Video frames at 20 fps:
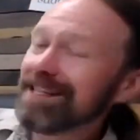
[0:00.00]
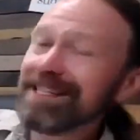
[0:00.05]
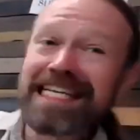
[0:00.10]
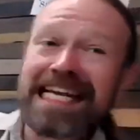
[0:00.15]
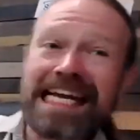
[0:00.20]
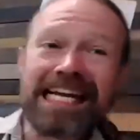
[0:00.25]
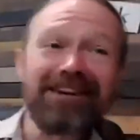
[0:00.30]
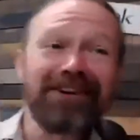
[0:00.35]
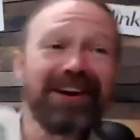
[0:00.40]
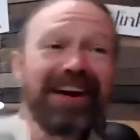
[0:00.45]

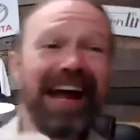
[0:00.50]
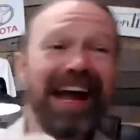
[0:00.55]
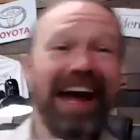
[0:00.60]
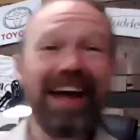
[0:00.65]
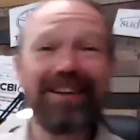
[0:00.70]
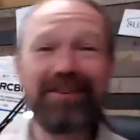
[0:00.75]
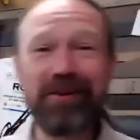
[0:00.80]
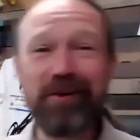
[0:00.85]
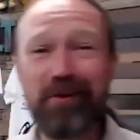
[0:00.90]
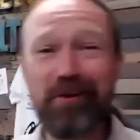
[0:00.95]

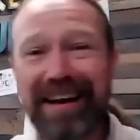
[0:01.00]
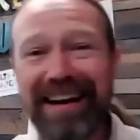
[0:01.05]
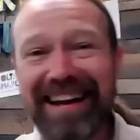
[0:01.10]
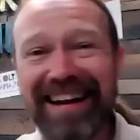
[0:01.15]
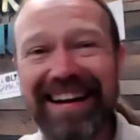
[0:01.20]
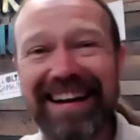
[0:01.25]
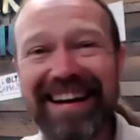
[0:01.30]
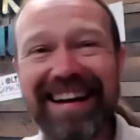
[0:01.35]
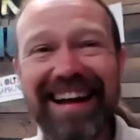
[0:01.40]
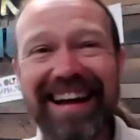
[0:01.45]
Tinkercad
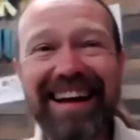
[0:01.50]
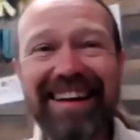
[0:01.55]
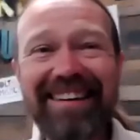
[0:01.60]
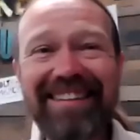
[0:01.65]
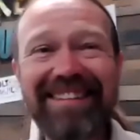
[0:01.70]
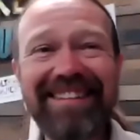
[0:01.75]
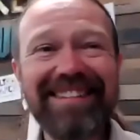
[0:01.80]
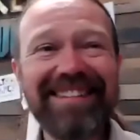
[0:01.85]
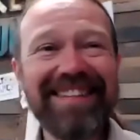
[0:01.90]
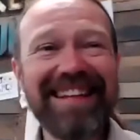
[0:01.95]
Queen. I
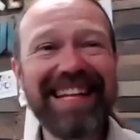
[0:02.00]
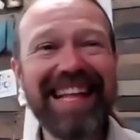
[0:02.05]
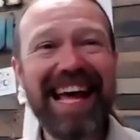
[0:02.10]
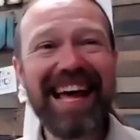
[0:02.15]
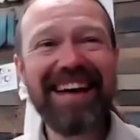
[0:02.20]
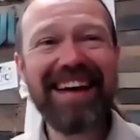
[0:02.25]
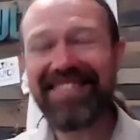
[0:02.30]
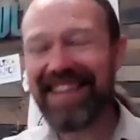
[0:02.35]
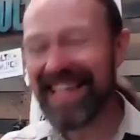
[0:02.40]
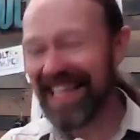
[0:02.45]
don't know what
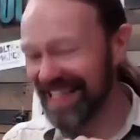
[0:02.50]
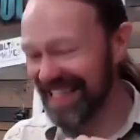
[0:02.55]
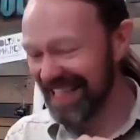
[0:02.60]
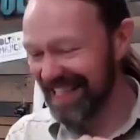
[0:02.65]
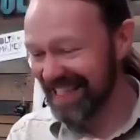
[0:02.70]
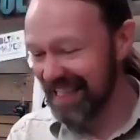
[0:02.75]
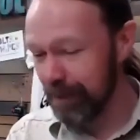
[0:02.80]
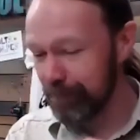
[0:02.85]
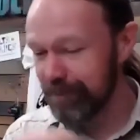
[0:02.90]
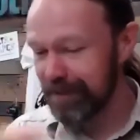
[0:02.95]
that means,
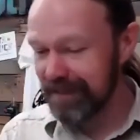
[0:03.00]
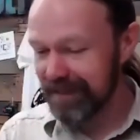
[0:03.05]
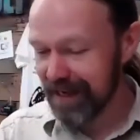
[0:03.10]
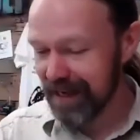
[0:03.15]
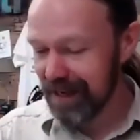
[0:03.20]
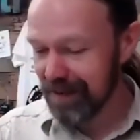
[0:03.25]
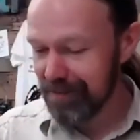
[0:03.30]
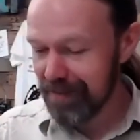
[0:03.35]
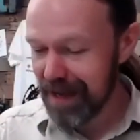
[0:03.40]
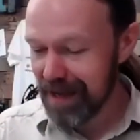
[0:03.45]
except to
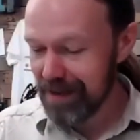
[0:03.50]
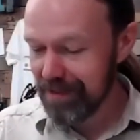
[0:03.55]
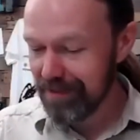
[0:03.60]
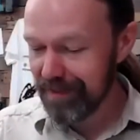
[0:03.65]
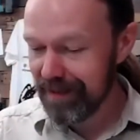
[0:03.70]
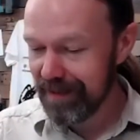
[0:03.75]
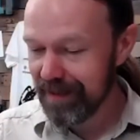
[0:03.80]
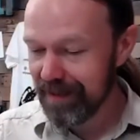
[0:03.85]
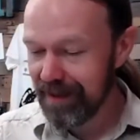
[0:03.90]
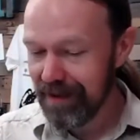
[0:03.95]
say
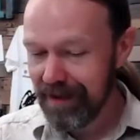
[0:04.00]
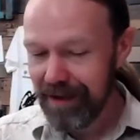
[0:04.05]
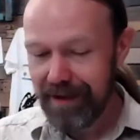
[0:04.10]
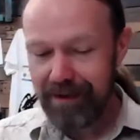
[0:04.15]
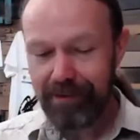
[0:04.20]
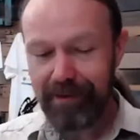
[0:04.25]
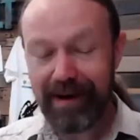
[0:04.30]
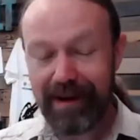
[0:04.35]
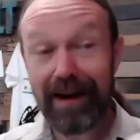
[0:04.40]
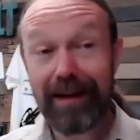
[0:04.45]
maybe
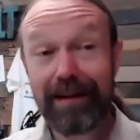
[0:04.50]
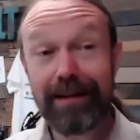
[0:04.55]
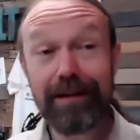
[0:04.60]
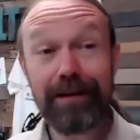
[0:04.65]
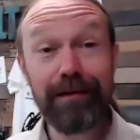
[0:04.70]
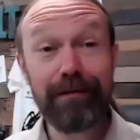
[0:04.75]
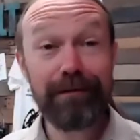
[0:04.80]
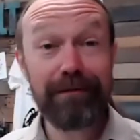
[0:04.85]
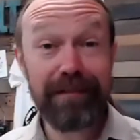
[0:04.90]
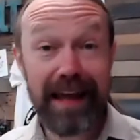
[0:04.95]
we got a
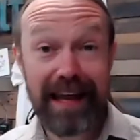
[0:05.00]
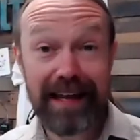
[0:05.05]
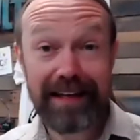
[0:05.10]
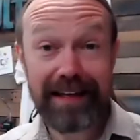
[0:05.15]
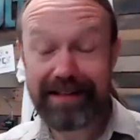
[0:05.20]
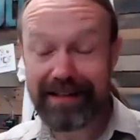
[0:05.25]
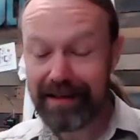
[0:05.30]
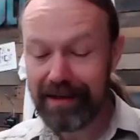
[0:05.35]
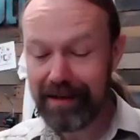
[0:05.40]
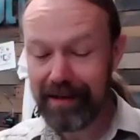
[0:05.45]
little
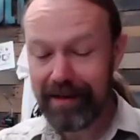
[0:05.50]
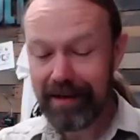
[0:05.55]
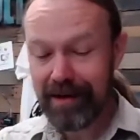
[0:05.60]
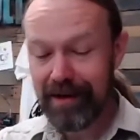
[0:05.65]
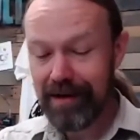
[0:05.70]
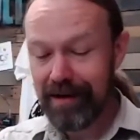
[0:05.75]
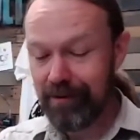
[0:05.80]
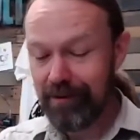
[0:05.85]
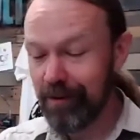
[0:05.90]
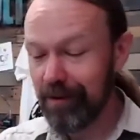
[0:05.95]
fancy
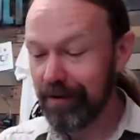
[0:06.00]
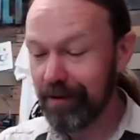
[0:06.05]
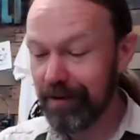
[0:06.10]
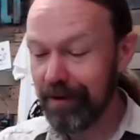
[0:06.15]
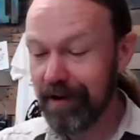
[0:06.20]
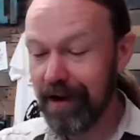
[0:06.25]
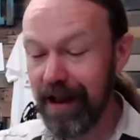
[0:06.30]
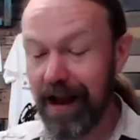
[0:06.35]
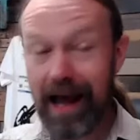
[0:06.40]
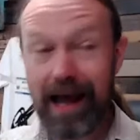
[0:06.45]
with
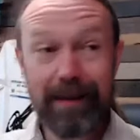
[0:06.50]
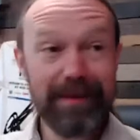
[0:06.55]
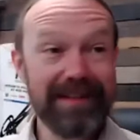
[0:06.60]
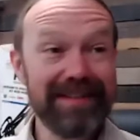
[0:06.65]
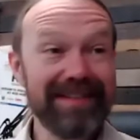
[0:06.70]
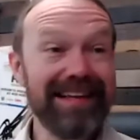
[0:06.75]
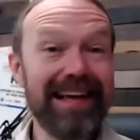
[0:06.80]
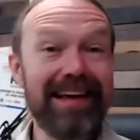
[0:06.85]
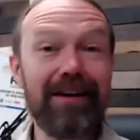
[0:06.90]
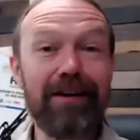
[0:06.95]
our
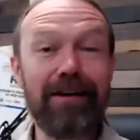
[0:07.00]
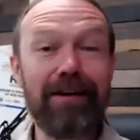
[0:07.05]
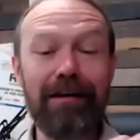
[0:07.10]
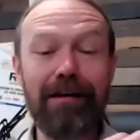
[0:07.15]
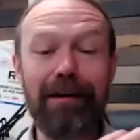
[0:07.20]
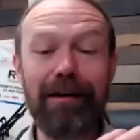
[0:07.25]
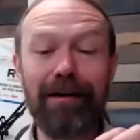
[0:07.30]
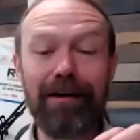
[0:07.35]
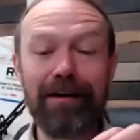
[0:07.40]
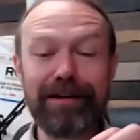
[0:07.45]
diamonds and our
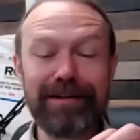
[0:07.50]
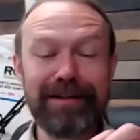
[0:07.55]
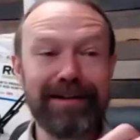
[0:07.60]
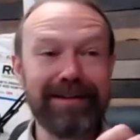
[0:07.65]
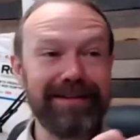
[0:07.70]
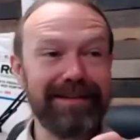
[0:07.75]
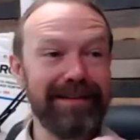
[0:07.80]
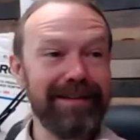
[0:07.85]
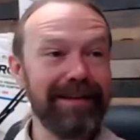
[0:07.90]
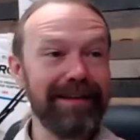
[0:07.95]
hearts,
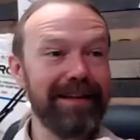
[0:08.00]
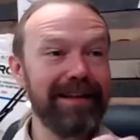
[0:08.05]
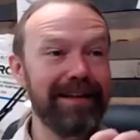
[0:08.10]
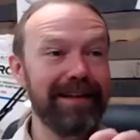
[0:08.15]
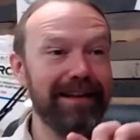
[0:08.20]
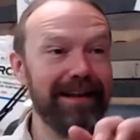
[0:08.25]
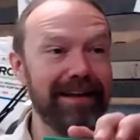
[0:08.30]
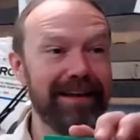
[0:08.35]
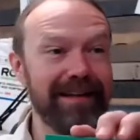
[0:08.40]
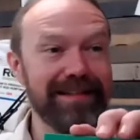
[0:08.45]
because look at
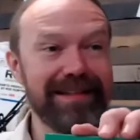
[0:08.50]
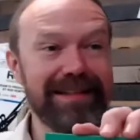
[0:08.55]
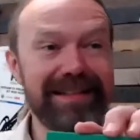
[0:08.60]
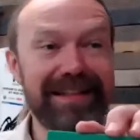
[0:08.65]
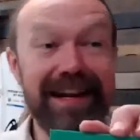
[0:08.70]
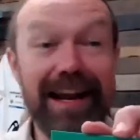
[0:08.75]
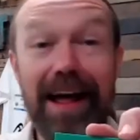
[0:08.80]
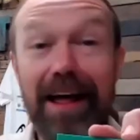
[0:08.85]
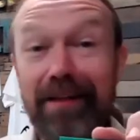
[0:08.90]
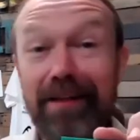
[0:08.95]
this.
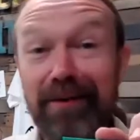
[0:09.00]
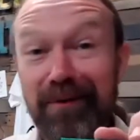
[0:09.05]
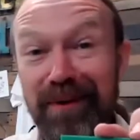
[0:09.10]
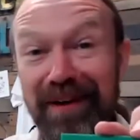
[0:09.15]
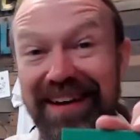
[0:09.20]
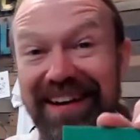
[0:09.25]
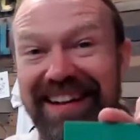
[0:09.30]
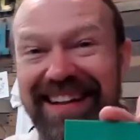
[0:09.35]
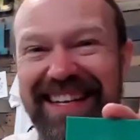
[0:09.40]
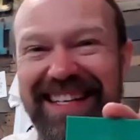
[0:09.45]
Another
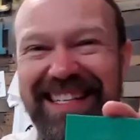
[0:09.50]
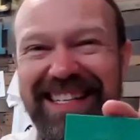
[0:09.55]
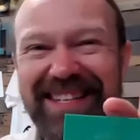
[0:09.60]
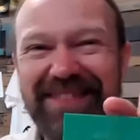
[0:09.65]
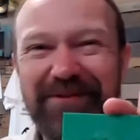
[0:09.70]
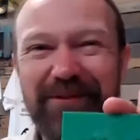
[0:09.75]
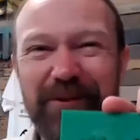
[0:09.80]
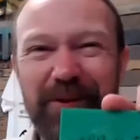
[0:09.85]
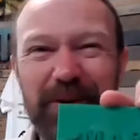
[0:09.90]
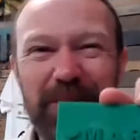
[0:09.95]
one. This is
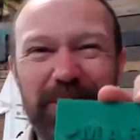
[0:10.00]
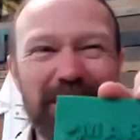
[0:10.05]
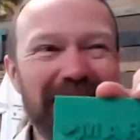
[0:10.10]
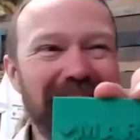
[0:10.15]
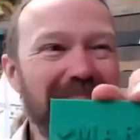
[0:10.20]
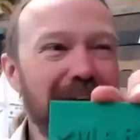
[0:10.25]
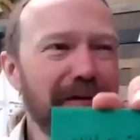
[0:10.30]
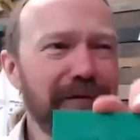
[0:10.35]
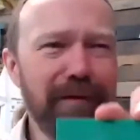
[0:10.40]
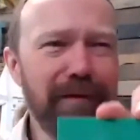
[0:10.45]
for
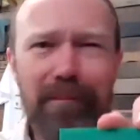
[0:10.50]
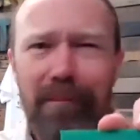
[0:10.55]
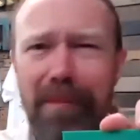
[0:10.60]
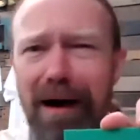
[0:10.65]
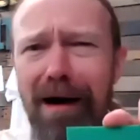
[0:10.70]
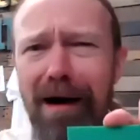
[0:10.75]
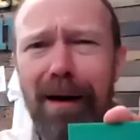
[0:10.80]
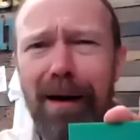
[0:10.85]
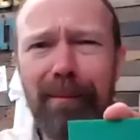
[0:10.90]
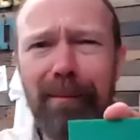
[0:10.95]

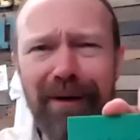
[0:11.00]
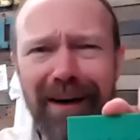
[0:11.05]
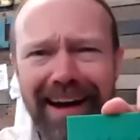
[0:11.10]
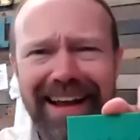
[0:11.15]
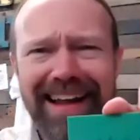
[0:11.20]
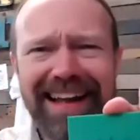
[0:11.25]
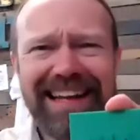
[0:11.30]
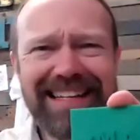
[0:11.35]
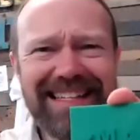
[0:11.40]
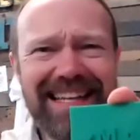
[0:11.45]
mom,
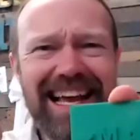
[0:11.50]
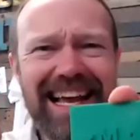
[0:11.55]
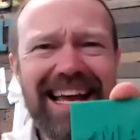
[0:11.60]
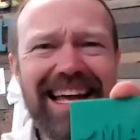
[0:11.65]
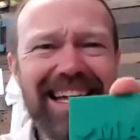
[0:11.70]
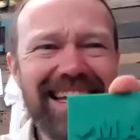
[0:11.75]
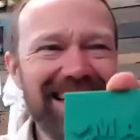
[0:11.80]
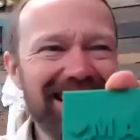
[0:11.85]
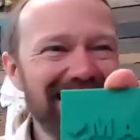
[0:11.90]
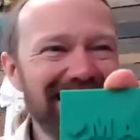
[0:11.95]
right? Is
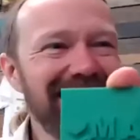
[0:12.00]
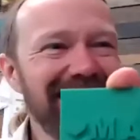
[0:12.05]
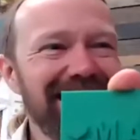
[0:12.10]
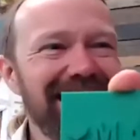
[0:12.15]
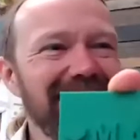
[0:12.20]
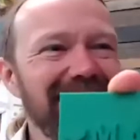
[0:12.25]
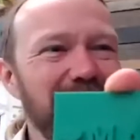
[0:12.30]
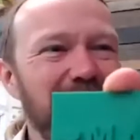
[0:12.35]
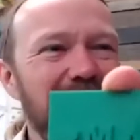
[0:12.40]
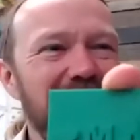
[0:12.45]

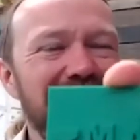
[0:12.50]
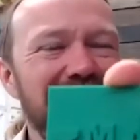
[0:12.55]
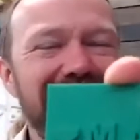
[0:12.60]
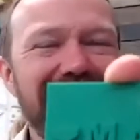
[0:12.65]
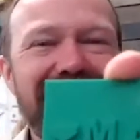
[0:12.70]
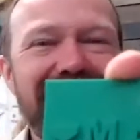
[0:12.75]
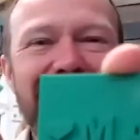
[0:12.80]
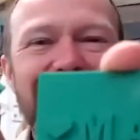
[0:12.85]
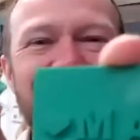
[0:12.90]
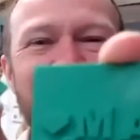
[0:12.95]
that's married
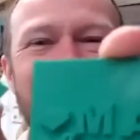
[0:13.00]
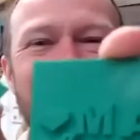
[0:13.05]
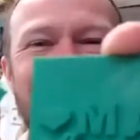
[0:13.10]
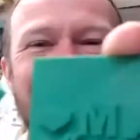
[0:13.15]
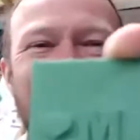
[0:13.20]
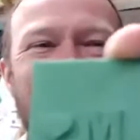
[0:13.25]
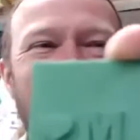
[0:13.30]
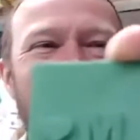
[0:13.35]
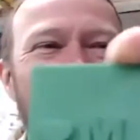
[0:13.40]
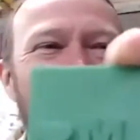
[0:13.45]
to you?
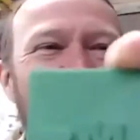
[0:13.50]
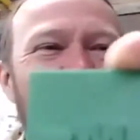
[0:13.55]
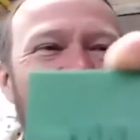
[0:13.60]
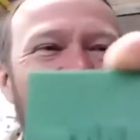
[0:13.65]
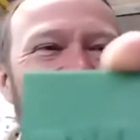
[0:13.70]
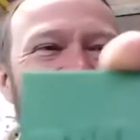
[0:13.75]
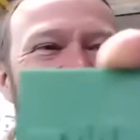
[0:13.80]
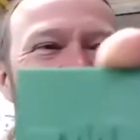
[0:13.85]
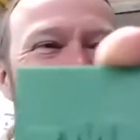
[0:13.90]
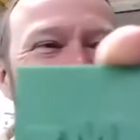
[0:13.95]

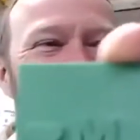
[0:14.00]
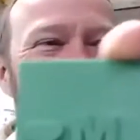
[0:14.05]
And